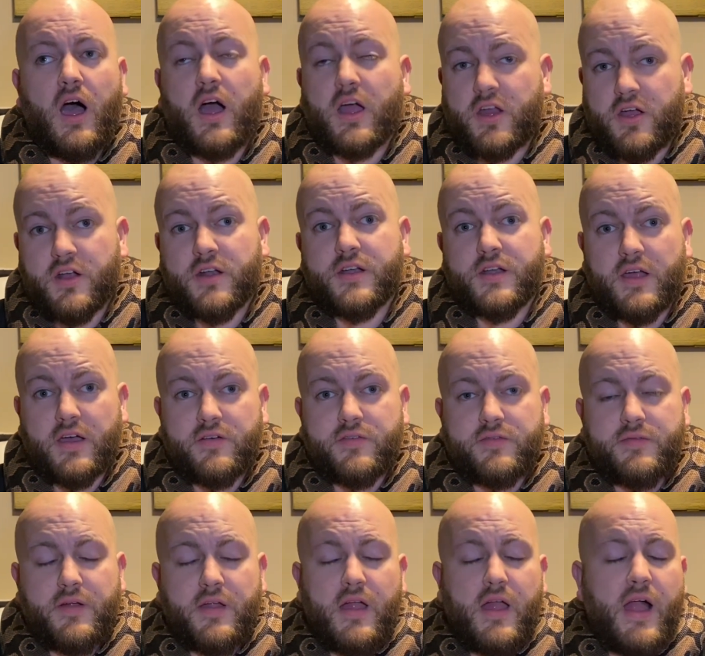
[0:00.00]
good enough.
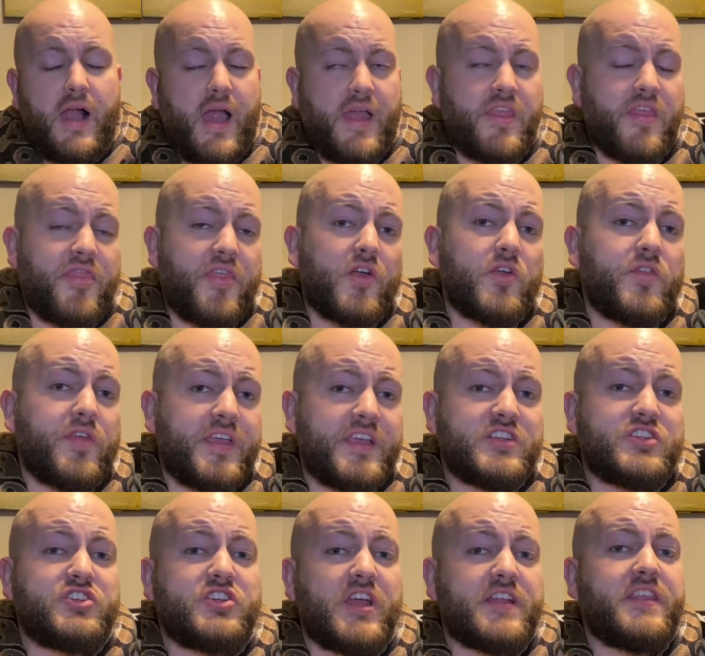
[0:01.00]
And the third thing is
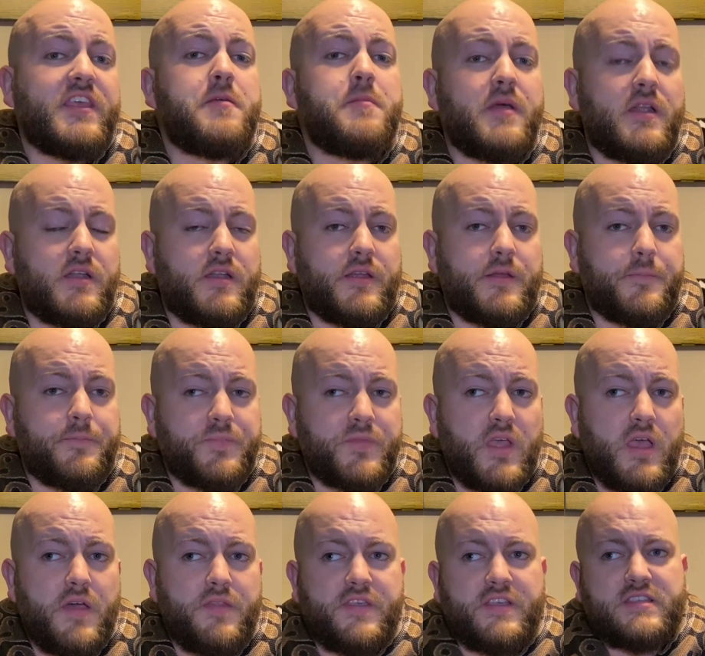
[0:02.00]
check the humidity.
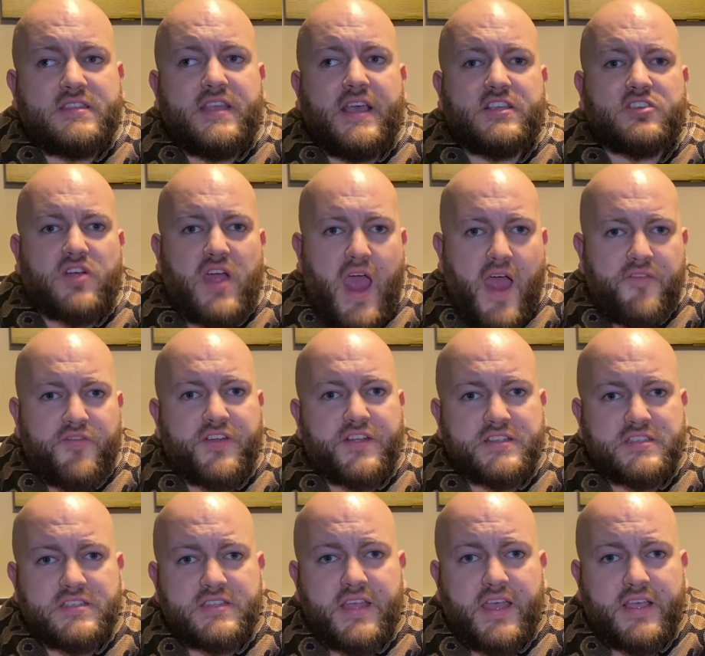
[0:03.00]
These snakes are African
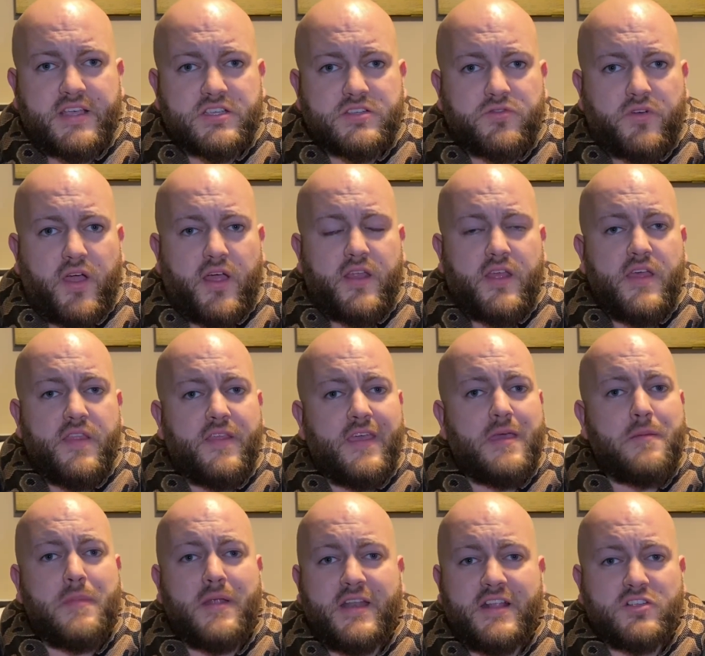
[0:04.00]
snakes, right? The
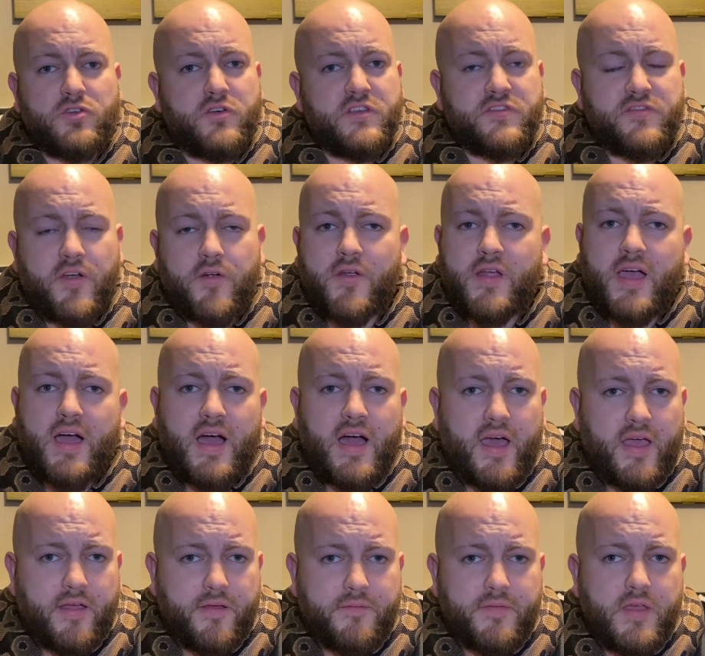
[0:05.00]
humidity is always very
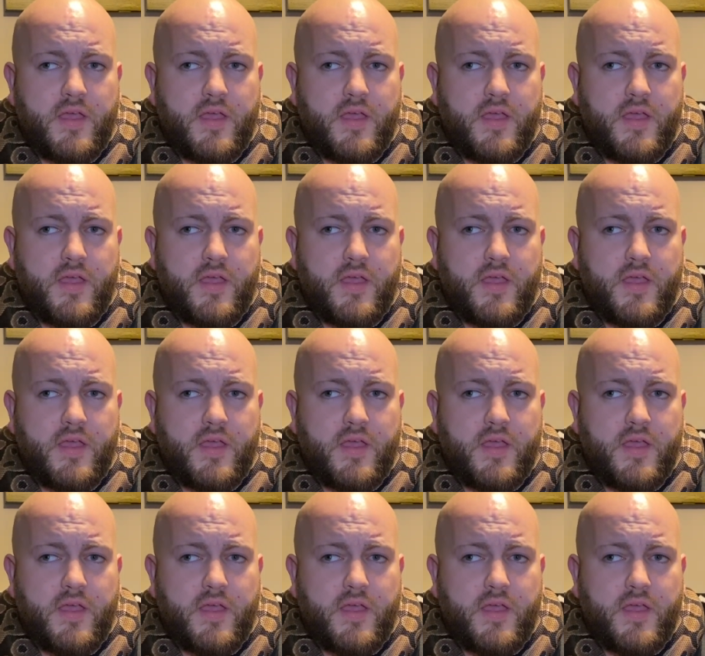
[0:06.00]
high.